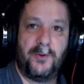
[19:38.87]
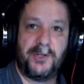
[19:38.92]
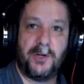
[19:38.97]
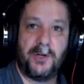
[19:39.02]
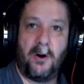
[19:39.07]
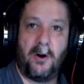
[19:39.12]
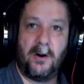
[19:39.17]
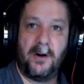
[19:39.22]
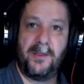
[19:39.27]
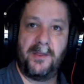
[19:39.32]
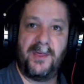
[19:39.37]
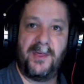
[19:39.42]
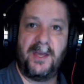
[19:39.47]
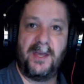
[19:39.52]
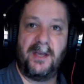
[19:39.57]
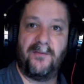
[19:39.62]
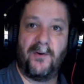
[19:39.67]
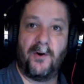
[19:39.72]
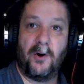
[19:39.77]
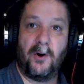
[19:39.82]
hard thing
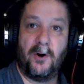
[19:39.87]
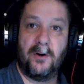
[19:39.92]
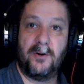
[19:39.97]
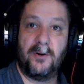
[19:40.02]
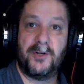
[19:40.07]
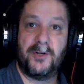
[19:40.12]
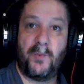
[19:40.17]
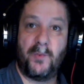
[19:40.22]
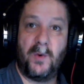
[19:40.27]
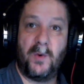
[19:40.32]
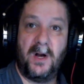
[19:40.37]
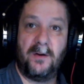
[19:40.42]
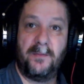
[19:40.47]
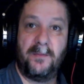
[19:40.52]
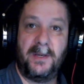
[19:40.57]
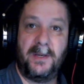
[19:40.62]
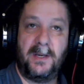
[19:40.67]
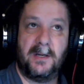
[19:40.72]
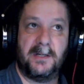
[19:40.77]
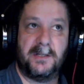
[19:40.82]
for her as well,
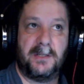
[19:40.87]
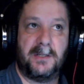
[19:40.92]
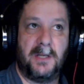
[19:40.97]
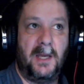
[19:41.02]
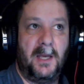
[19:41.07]
because